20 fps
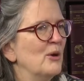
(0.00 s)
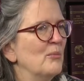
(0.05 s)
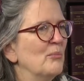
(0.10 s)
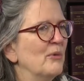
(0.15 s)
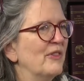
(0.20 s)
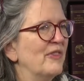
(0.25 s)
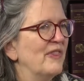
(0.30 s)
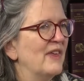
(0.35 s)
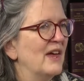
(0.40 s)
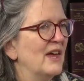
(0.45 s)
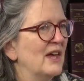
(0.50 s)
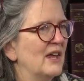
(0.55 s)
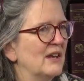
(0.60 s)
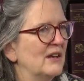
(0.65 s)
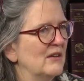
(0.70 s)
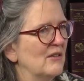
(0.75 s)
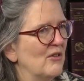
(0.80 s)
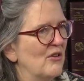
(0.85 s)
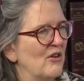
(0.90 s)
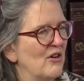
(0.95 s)
But
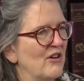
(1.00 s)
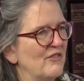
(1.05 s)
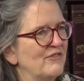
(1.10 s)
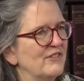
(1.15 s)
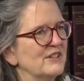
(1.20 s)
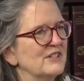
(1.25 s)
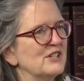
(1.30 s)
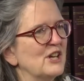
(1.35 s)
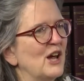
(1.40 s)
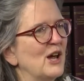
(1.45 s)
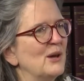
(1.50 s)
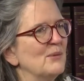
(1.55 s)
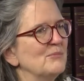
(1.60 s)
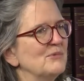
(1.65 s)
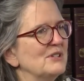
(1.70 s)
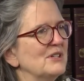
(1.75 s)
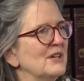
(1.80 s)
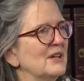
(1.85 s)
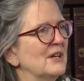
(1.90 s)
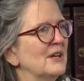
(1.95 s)
then
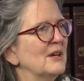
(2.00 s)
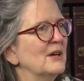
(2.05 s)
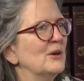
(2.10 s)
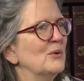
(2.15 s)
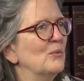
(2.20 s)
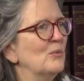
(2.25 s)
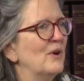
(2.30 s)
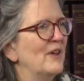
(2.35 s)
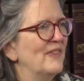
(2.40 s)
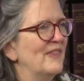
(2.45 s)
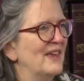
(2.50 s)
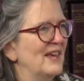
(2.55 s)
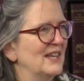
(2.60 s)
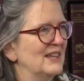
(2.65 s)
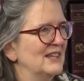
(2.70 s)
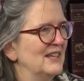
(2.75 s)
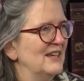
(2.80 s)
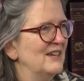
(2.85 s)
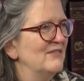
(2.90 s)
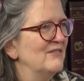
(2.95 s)
oftentimes when they
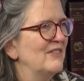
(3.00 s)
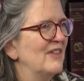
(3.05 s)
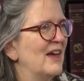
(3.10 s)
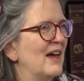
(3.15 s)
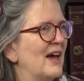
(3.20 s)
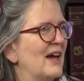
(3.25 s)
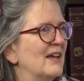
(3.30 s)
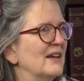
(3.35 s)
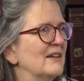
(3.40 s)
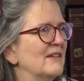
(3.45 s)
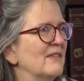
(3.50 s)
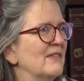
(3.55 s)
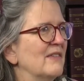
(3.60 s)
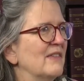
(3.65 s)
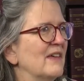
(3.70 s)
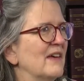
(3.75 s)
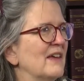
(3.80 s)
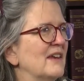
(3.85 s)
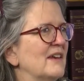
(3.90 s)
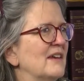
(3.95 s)
leave that,
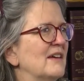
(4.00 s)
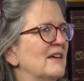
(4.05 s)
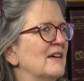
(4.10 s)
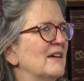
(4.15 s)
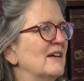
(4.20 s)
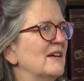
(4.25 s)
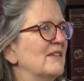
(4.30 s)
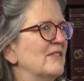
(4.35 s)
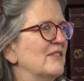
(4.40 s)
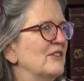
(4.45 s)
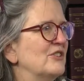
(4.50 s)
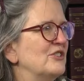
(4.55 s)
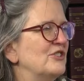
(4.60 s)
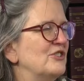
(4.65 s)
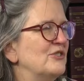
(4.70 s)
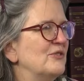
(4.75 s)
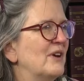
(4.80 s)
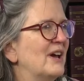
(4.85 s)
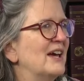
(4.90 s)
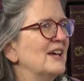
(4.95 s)
then the
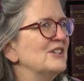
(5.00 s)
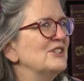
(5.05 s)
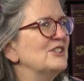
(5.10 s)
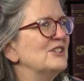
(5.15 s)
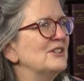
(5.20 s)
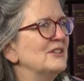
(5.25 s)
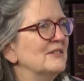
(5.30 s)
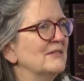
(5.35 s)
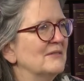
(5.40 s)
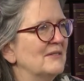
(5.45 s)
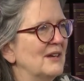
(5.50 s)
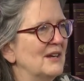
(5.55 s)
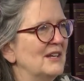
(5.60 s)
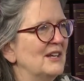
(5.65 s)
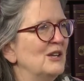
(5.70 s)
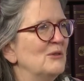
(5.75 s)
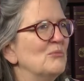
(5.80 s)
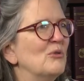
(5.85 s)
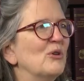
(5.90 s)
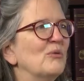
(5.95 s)
stress, they
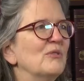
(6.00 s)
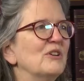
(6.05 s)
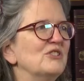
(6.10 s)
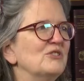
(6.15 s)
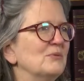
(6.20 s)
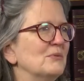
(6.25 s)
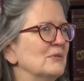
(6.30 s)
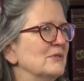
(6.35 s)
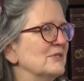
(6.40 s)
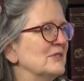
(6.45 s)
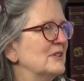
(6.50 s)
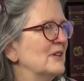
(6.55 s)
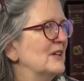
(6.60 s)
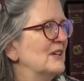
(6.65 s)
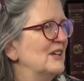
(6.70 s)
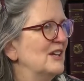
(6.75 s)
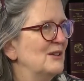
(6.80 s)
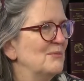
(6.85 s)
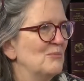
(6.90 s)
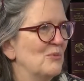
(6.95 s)
need more rituals, they
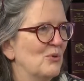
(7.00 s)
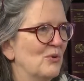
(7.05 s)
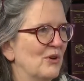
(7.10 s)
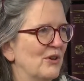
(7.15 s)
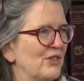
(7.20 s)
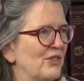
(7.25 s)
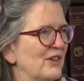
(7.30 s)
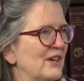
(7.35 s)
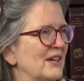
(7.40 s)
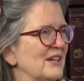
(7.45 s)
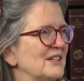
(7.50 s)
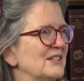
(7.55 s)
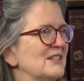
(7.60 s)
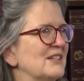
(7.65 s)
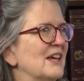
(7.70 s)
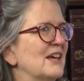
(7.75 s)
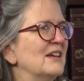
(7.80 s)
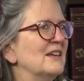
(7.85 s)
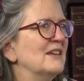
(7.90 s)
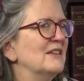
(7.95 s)
need more things
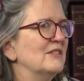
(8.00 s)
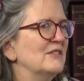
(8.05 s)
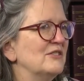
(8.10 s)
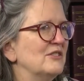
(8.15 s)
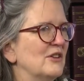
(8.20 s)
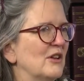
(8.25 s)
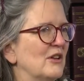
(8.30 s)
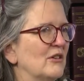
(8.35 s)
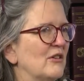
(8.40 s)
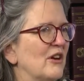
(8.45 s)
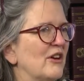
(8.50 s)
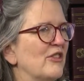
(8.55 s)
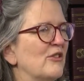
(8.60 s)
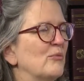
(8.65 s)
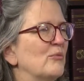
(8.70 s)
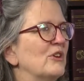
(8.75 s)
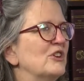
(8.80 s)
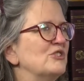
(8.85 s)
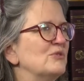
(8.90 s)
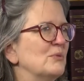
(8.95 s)
that, a lot of the
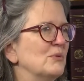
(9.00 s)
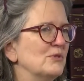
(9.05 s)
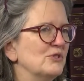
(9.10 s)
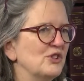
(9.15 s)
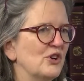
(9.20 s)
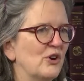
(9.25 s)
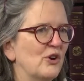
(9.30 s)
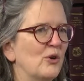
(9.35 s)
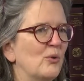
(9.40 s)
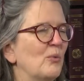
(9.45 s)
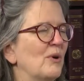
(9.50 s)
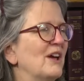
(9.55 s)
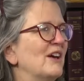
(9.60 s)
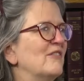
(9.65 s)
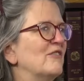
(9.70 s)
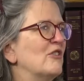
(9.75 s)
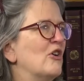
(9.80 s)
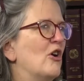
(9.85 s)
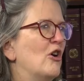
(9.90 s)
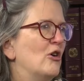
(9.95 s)
rituals are a way
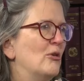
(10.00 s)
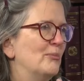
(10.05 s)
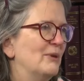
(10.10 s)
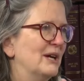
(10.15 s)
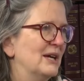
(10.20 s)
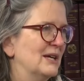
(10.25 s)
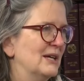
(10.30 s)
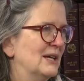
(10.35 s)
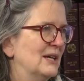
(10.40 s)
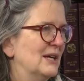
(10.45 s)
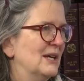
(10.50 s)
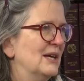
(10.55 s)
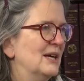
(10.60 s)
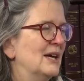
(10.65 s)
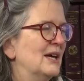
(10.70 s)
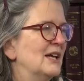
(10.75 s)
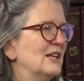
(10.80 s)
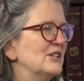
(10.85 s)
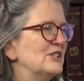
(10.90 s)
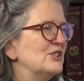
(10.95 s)
of calming.
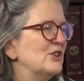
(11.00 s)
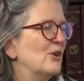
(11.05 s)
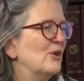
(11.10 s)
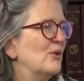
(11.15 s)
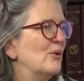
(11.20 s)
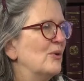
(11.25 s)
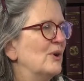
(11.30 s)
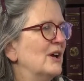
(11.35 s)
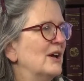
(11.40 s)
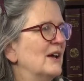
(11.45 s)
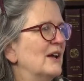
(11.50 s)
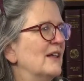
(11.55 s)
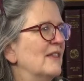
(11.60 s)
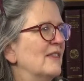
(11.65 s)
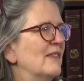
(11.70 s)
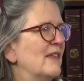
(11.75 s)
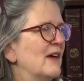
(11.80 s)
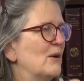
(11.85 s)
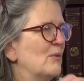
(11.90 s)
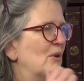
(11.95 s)
And so
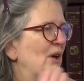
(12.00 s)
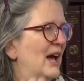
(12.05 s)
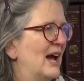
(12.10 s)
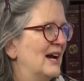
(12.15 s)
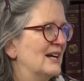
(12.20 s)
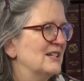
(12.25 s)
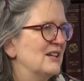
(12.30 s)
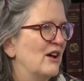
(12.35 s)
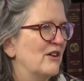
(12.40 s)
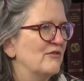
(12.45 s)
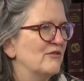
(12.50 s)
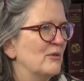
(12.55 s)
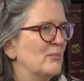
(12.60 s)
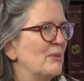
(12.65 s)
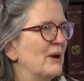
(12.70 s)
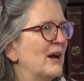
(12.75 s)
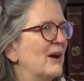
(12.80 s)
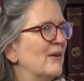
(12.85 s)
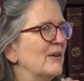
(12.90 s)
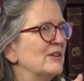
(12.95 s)
they will act out for
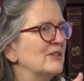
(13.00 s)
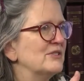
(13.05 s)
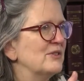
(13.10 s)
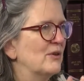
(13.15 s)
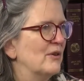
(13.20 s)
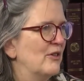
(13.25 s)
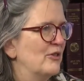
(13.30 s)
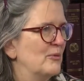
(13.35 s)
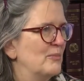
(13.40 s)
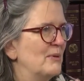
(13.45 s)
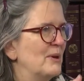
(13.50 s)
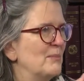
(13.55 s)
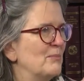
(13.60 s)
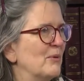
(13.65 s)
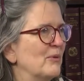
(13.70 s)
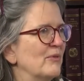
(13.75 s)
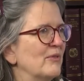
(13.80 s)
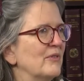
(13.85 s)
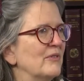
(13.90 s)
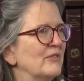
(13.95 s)
parents or other
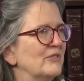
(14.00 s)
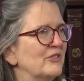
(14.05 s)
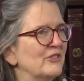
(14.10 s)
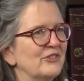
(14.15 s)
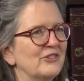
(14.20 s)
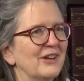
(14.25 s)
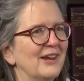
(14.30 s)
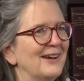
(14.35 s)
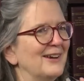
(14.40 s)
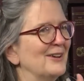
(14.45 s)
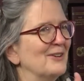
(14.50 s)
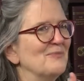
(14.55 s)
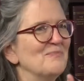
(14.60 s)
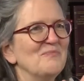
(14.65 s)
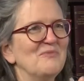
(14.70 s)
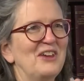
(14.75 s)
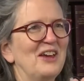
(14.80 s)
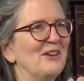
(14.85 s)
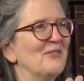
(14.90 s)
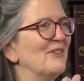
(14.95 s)
people, just like
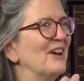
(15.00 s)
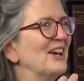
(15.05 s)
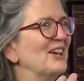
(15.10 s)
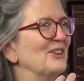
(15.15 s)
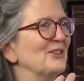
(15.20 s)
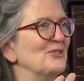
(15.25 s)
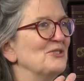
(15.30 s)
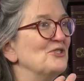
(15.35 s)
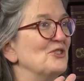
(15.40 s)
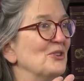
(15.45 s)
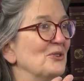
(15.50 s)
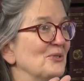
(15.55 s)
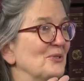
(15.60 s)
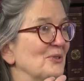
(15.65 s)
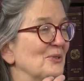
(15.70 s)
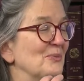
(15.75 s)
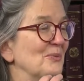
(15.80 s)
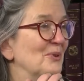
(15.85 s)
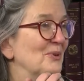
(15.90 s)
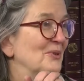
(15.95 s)
regular
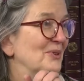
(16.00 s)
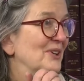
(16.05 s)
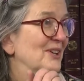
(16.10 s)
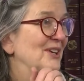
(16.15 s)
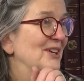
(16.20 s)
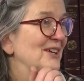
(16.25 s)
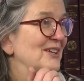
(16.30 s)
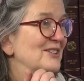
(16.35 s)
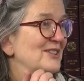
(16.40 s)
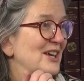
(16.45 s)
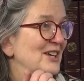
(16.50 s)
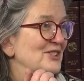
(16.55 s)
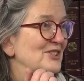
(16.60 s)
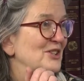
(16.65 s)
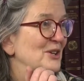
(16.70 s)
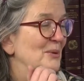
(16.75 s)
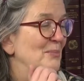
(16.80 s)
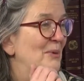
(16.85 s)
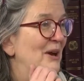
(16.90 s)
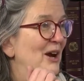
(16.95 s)
children will test
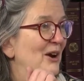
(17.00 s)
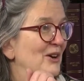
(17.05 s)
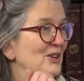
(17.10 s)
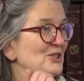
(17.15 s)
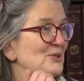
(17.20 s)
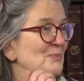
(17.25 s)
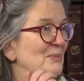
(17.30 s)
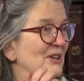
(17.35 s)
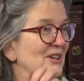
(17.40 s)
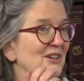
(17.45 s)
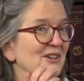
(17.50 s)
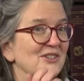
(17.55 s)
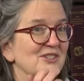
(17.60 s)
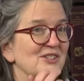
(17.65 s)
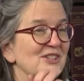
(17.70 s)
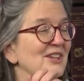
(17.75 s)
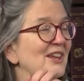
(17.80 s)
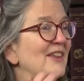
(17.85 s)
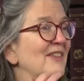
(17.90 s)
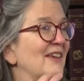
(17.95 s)
their parents
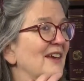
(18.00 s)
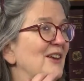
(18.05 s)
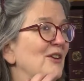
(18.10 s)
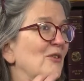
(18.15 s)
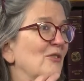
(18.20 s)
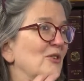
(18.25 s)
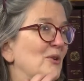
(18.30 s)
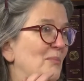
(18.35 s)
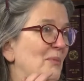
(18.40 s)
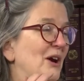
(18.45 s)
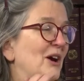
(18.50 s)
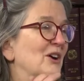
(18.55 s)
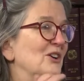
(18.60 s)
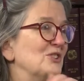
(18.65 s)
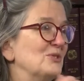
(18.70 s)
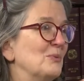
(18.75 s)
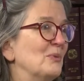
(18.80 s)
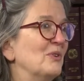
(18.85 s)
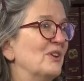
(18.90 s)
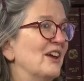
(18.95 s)
because they know their
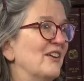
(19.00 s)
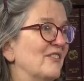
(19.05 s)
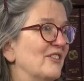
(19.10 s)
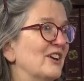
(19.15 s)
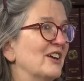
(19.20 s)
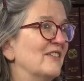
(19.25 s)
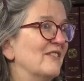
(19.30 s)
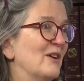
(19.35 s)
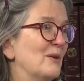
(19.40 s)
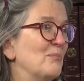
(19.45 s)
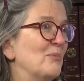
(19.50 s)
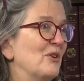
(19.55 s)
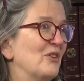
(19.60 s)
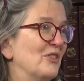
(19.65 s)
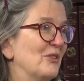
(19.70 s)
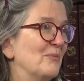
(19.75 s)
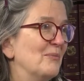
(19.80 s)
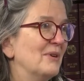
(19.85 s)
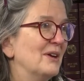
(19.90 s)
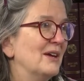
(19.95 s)
parents will never give up on
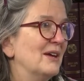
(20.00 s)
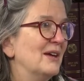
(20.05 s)
them.